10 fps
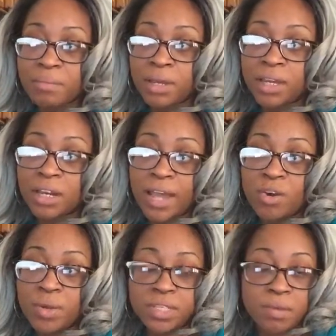I mean, I
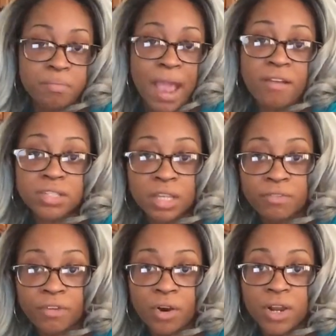know it's
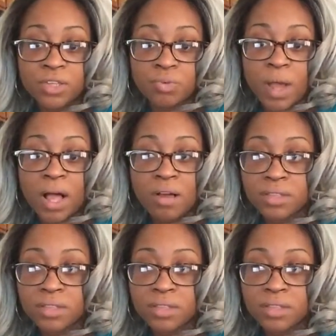embarrassing for her as well.